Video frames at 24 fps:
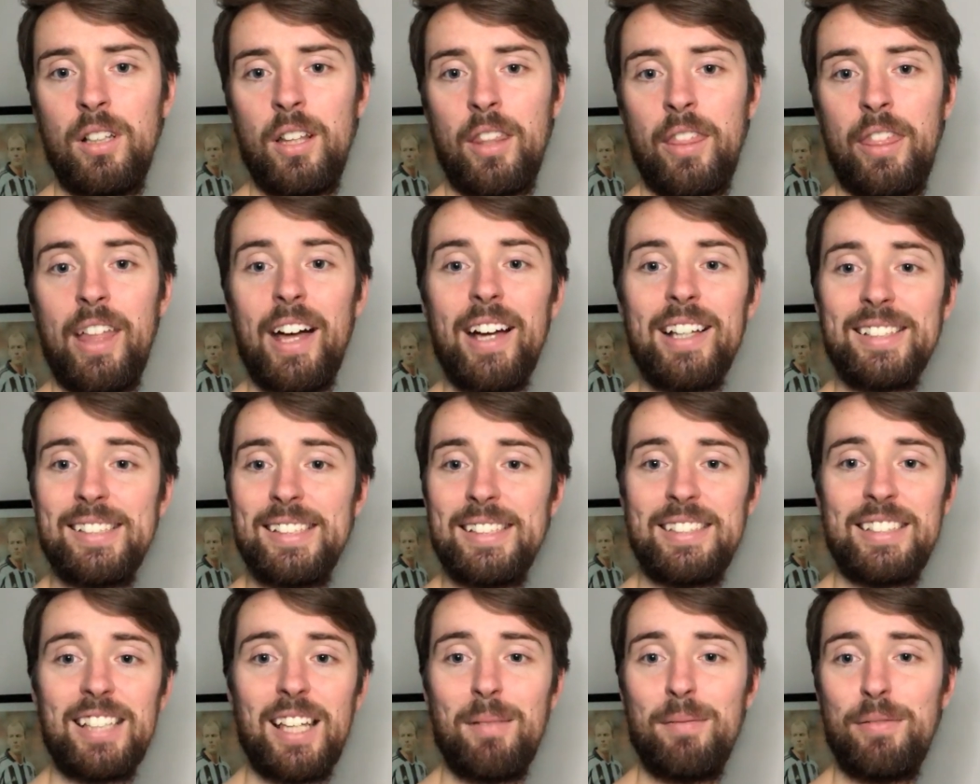That's the
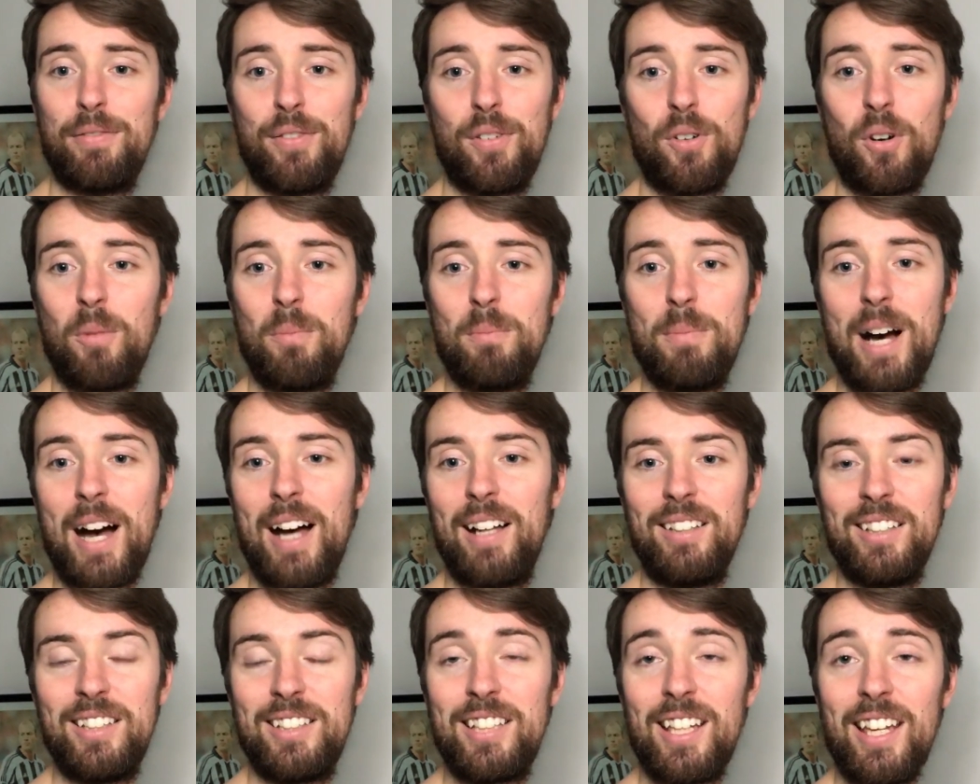same form
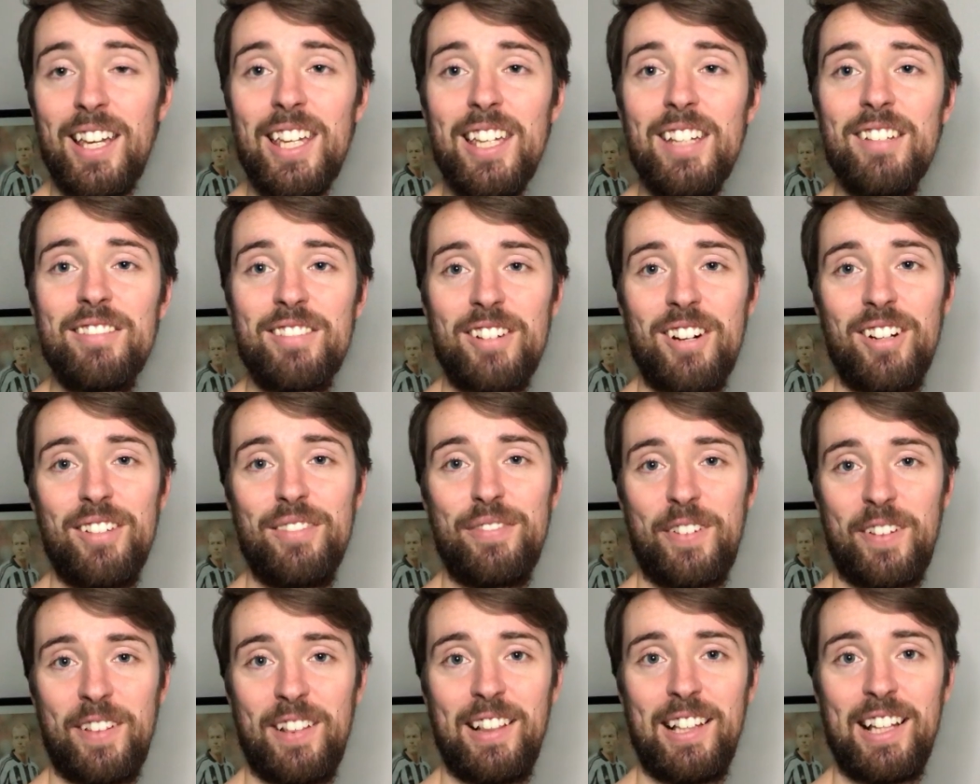Man City are on
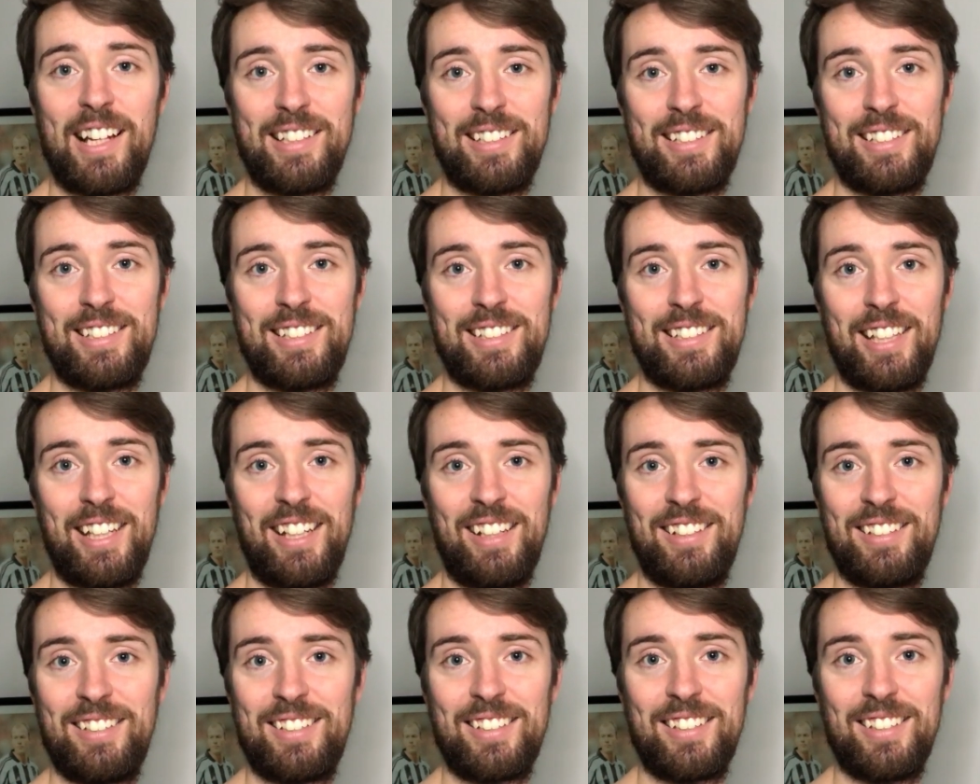for the last
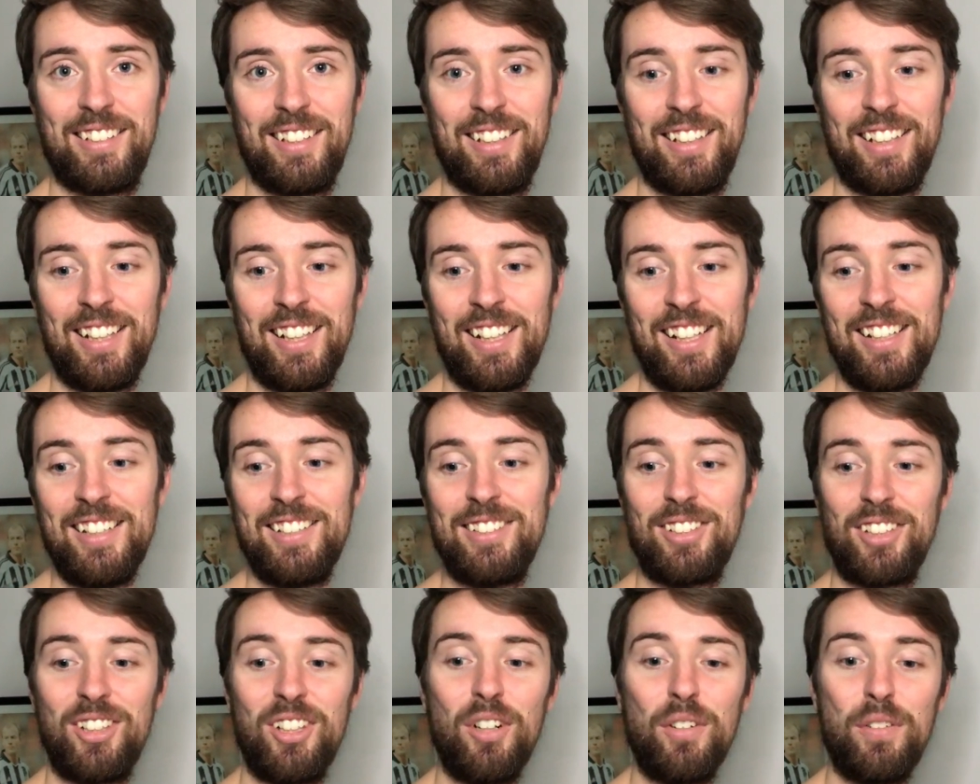six.
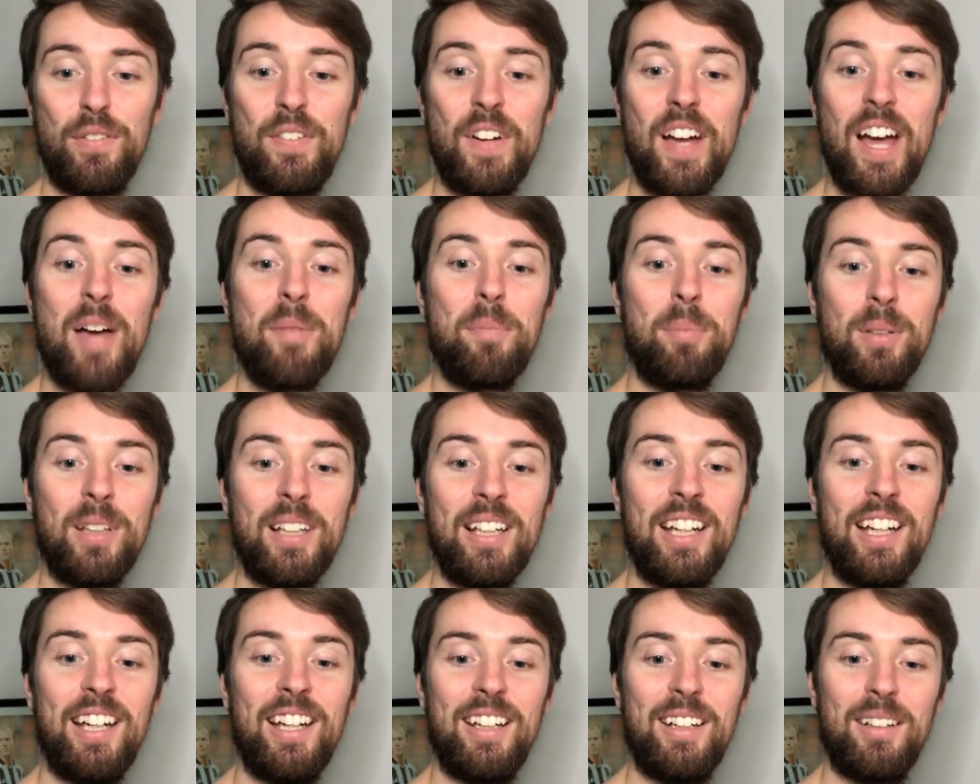So, you know, fair
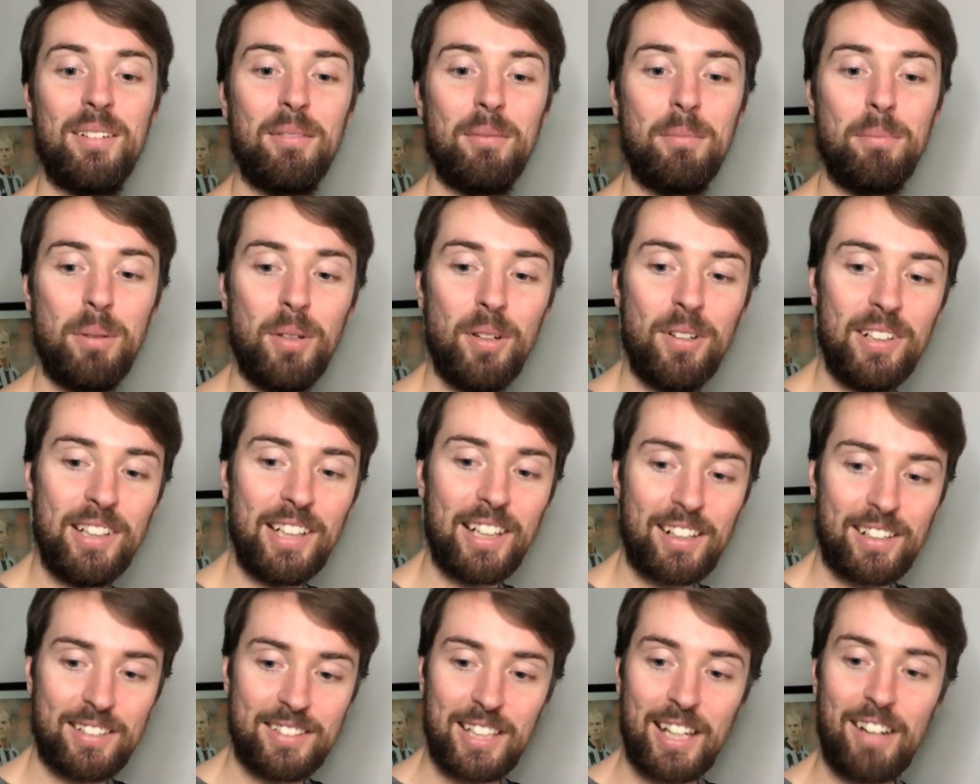play. Burnley had
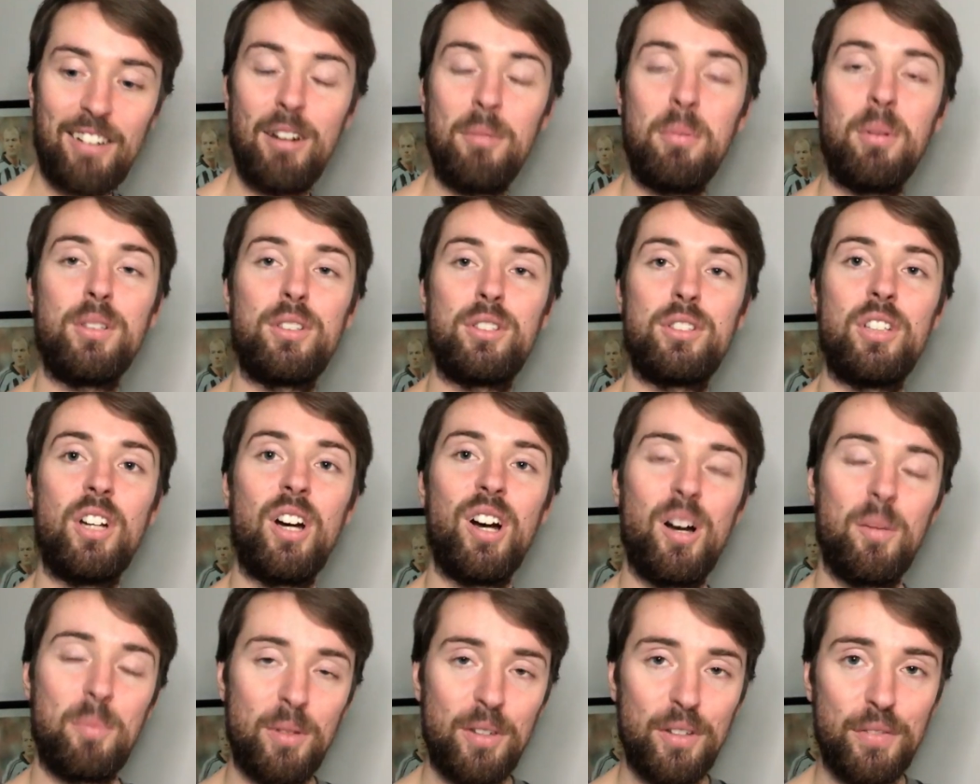a terrible
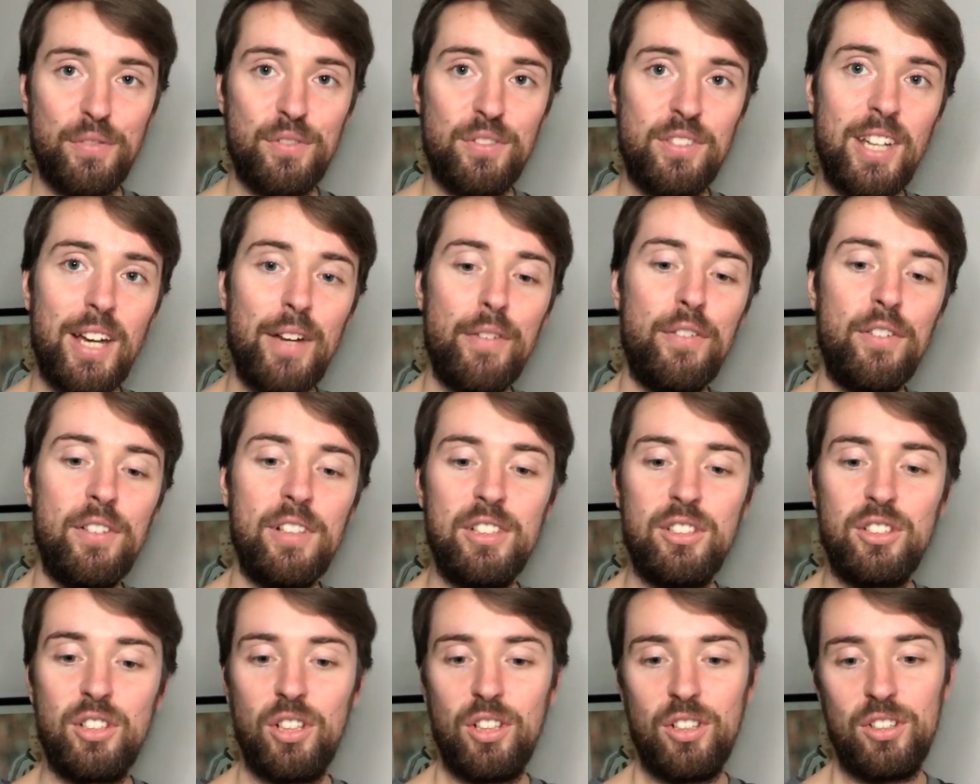start, but they've definitely
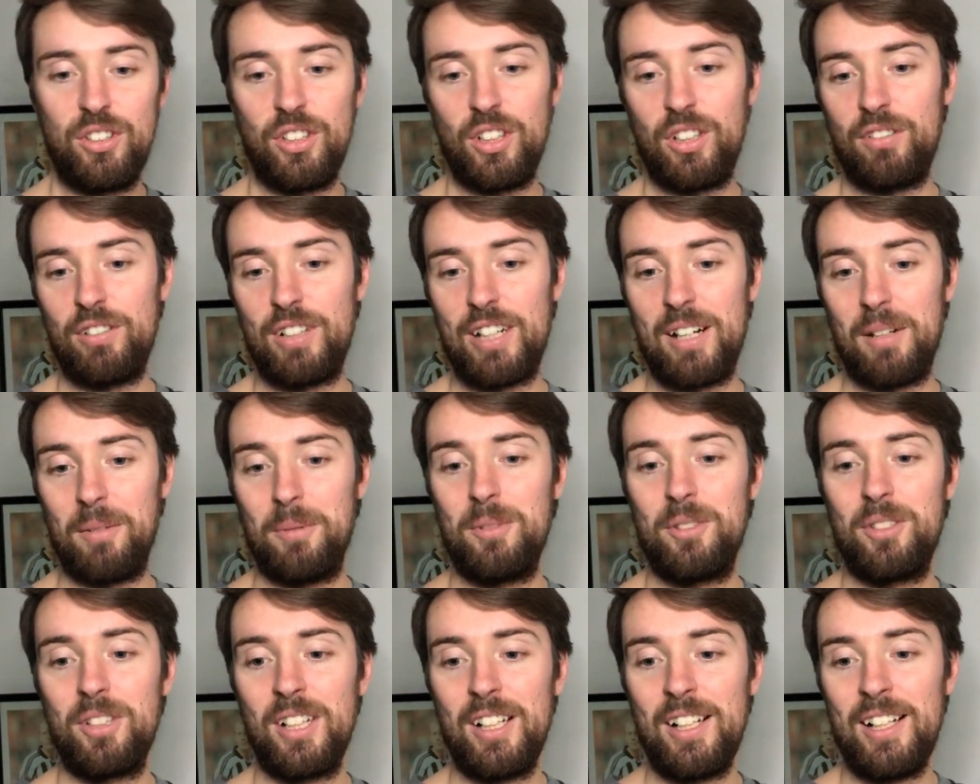turned it around.